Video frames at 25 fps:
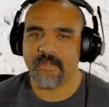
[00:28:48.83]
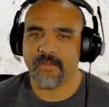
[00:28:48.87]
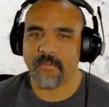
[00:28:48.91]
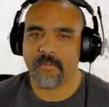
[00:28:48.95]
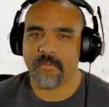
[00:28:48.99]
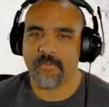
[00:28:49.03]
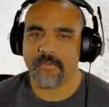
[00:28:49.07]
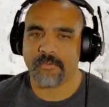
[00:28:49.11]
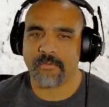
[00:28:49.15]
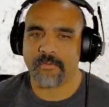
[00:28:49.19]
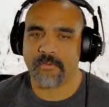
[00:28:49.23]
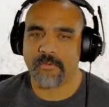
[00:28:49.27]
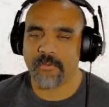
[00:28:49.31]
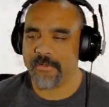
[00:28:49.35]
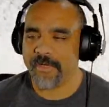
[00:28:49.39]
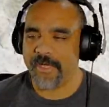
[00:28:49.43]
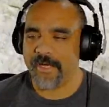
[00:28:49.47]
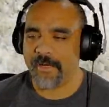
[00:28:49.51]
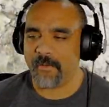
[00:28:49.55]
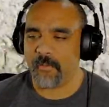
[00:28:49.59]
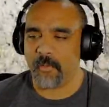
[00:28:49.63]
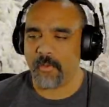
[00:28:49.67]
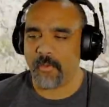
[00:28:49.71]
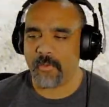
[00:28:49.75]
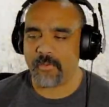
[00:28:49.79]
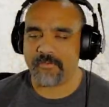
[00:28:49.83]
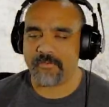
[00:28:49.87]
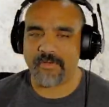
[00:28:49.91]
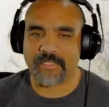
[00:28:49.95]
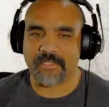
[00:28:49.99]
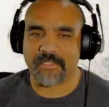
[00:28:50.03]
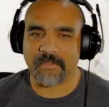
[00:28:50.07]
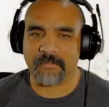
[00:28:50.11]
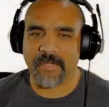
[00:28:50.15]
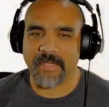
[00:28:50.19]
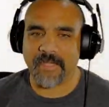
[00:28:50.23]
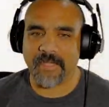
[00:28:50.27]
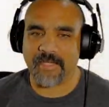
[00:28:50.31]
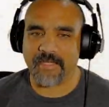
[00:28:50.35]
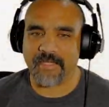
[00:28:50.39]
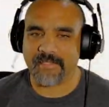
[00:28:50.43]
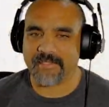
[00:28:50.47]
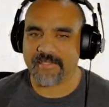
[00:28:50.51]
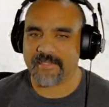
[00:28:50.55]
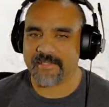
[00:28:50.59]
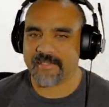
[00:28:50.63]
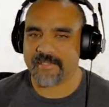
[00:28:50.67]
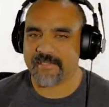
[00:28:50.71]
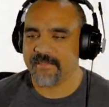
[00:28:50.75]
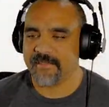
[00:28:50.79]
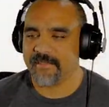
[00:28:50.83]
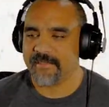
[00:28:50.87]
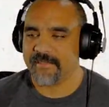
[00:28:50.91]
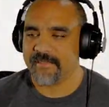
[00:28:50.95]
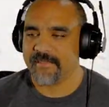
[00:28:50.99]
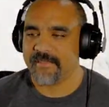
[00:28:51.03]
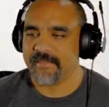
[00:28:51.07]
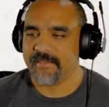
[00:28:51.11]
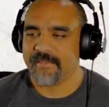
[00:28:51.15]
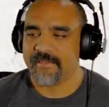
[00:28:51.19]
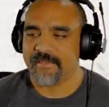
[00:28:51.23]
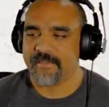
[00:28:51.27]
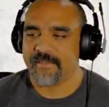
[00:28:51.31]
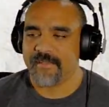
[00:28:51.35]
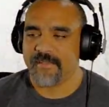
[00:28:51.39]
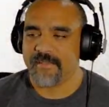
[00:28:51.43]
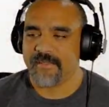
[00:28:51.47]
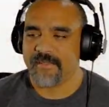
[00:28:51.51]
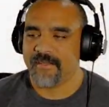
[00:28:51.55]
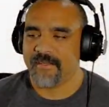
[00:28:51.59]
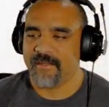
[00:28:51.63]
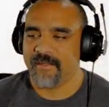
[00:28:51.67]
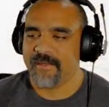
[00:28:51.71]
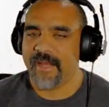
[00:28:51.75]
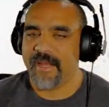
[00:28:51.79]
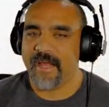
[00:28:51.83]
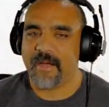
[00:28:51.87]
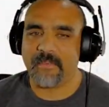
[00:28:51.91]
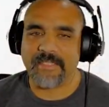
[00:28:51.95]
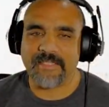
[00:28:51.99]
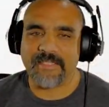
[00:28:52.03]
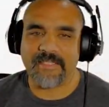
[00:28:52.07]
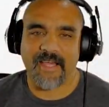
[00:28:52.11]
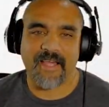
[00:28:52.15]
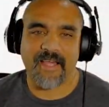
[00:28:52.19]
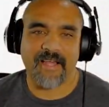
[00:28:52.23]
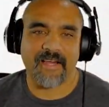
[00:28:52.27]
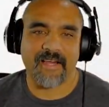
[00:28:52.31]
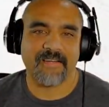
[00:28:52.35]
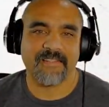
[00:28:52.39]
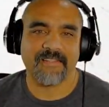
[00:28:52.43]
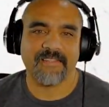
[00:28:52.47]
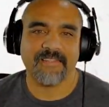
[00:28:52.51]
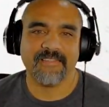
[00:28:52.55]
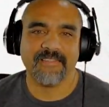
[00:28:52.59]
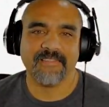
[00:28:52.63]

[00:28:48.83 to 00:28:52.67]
We were going at world record pace, and now we tired.